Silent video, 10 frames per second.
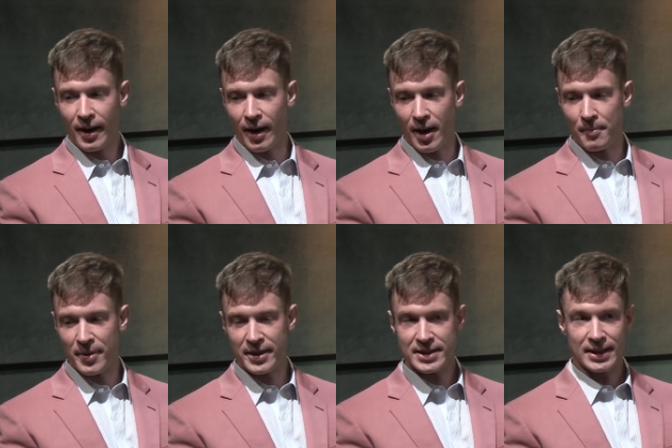Um,
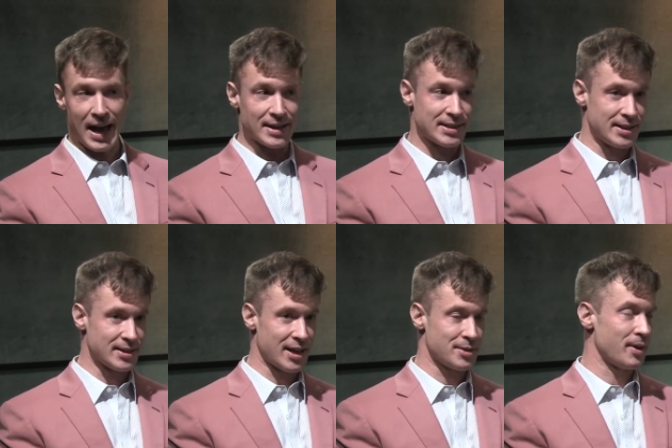this last
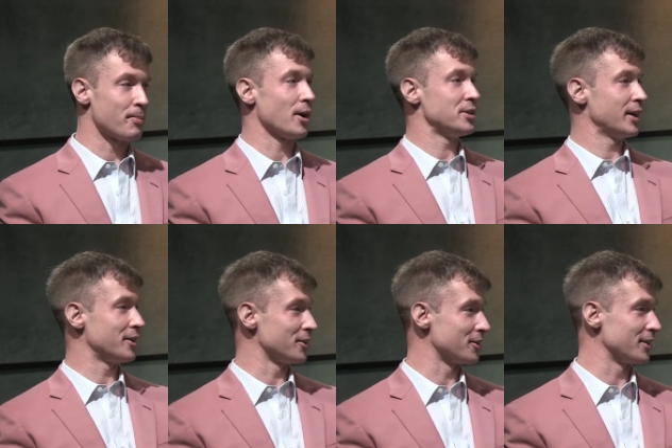season has been
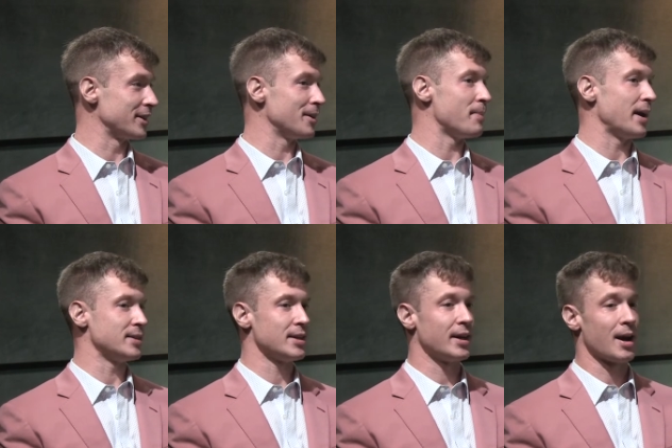particularly
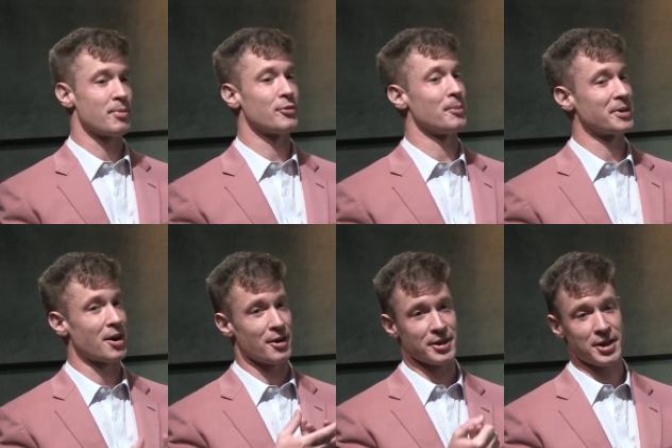amazing. I performed in
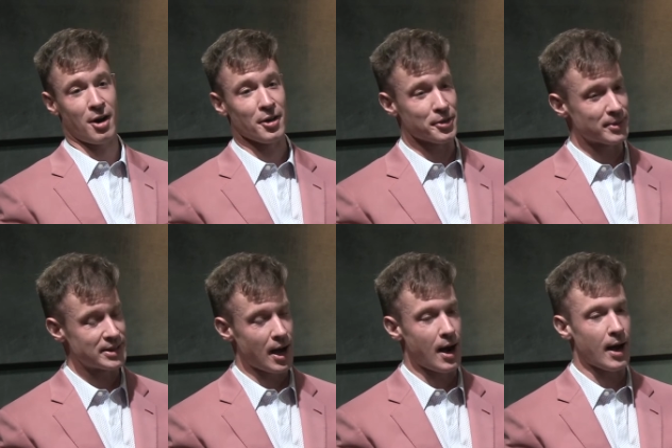Carnegie Hall three
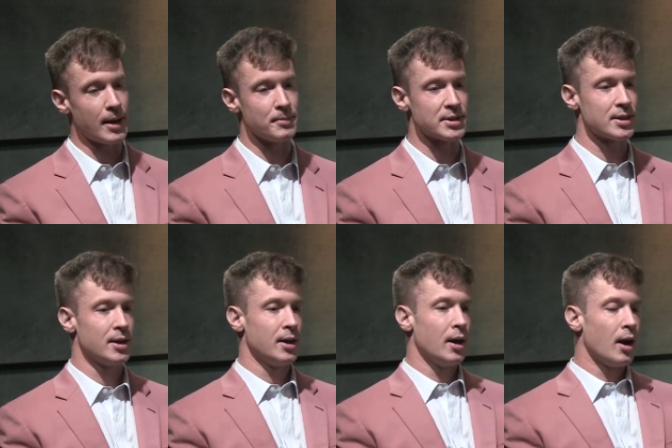times.
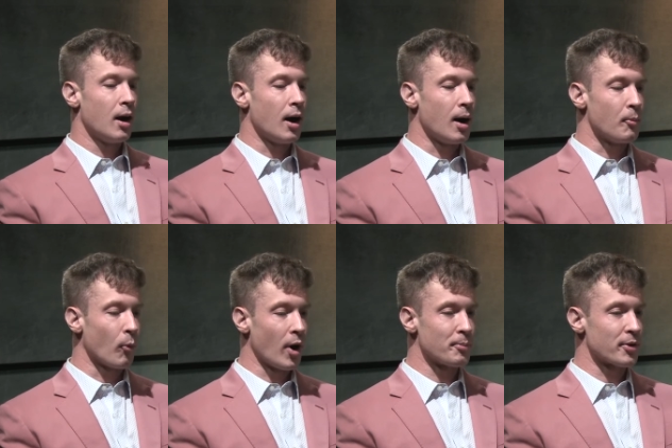Um,
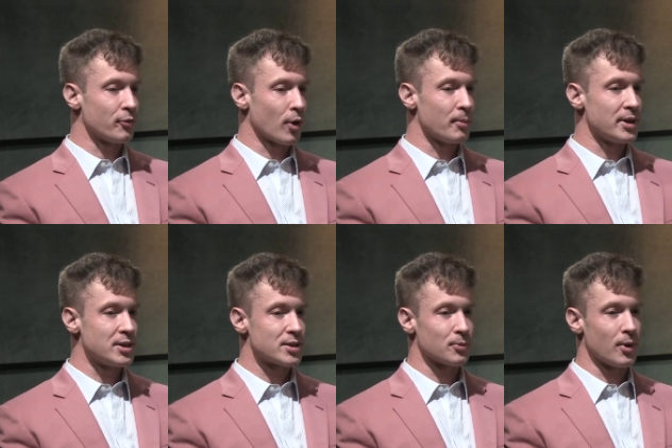one
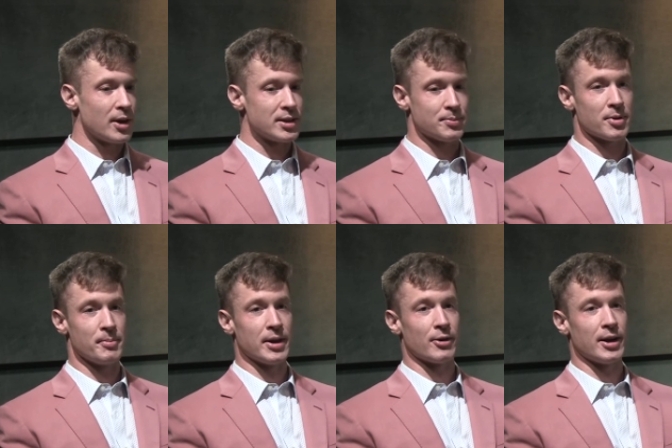performance was
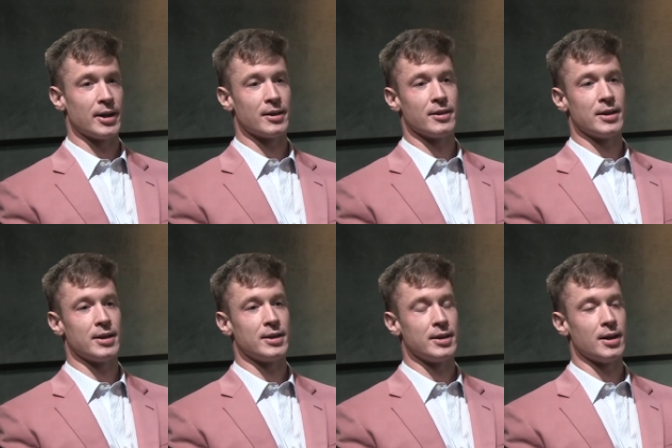premiering
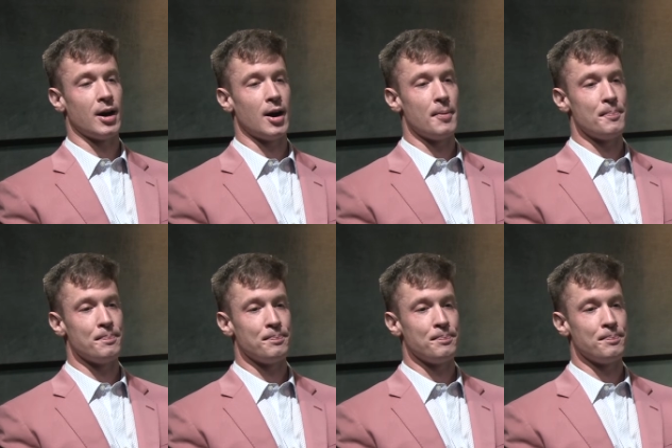the um,